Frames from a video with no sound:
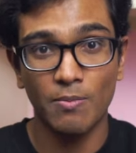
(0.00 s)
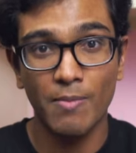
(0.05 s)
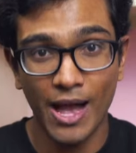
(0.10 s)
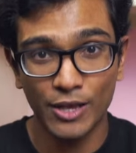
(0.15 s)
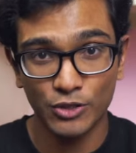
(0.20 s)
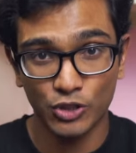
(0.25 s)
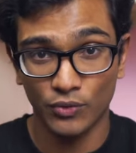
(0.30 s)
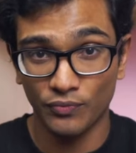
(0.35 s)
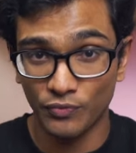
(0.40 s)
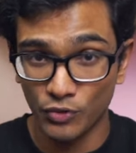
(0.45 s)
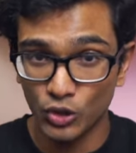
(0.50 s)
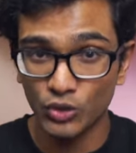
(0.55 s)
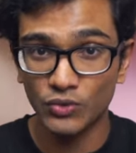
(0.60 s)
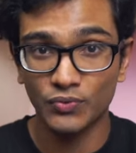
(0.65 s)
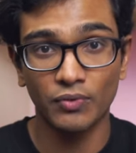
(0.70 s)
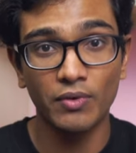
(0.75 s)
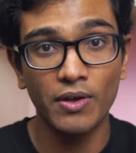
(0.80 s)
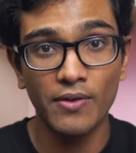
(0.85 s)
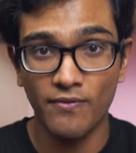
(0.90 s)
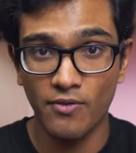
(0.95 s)
amount of
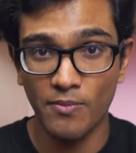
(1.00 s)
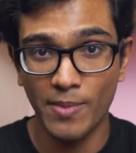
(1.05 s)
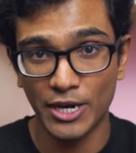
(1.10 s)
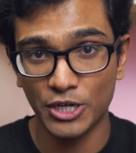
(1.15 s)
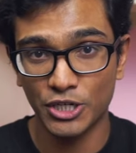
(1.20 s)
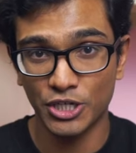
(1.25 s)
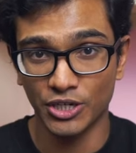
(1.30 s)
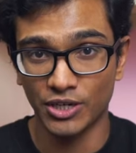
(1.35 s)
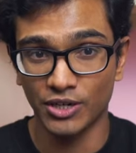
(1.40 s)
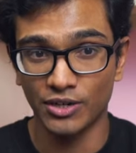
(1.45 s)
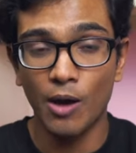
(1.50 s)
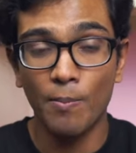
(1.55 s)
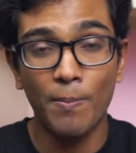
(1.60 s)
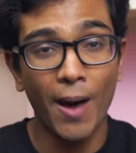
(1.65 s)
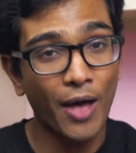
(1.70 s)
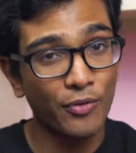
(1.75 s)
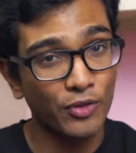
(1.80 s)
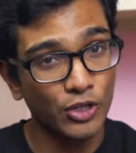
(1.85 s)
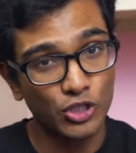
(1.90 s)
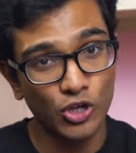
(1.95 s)
useful information
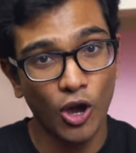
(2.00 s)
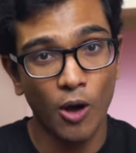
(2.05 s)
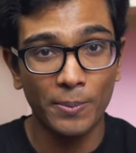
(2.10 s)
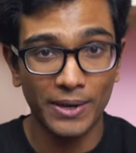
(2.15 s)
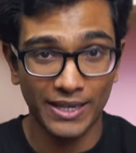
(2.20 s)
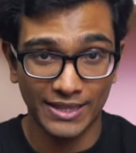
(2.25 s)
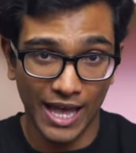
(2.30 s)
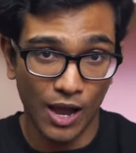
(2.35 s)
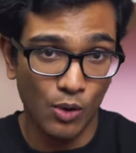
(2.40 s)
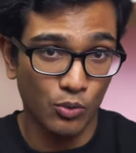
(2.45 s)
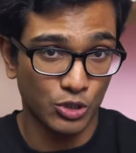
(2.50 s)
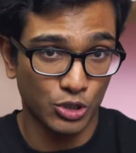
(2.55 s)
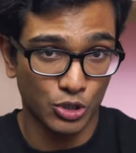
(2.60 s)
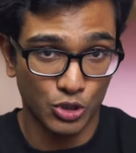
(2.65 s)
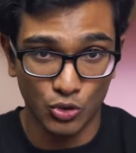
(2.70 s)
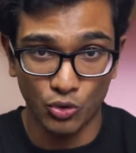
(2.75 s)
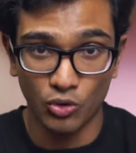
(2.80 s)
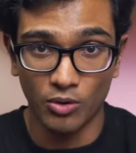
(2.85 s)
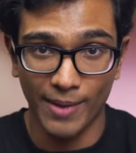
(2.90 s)
about the topic that I wasn't sure